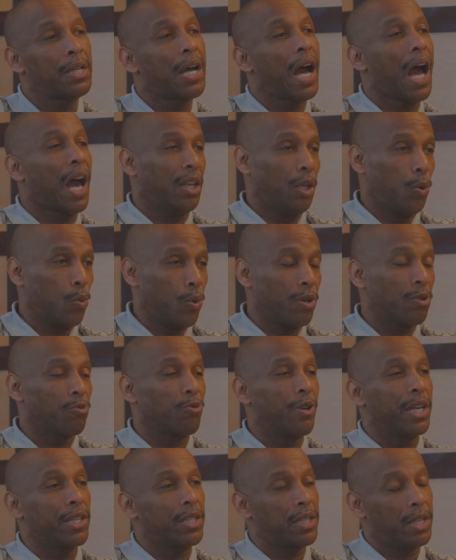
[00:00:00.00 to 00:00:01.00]
how do you want to
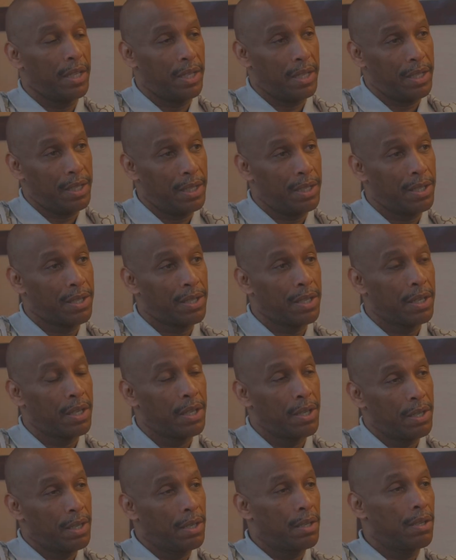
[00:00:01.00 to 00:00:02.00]
raise kids?
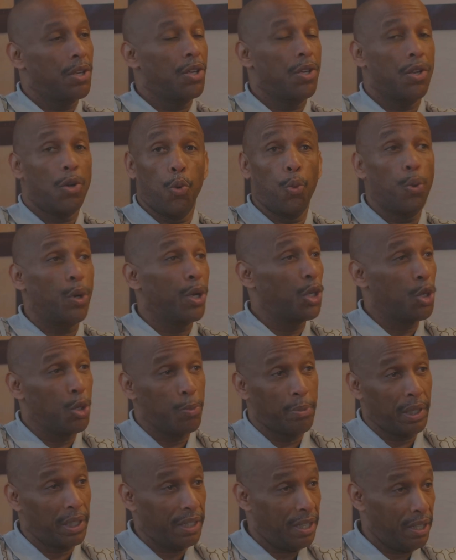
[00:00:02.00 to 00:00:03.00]
You know, what do you
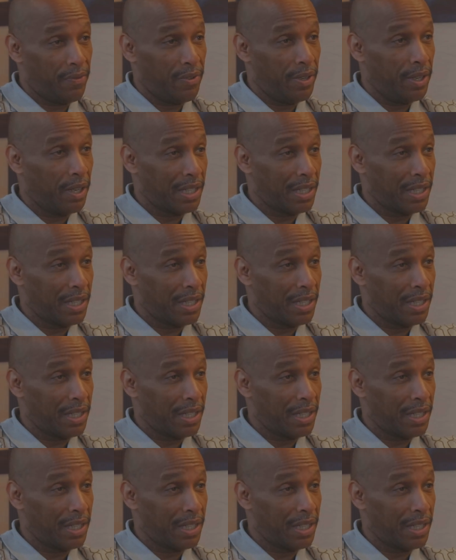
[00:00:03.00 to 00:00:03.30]
believe in?